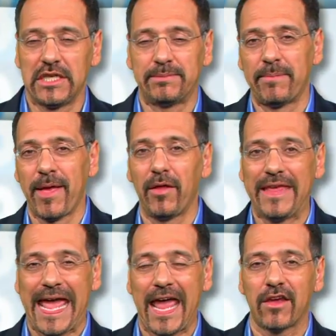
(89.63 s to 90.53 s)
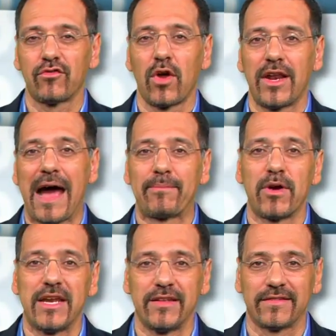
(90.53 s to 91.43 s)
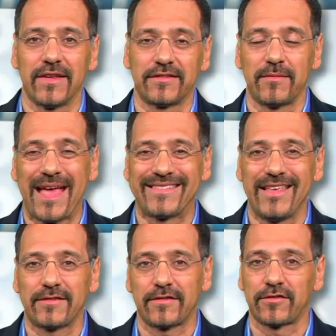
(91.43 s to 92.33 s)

to propel the Android operating system as this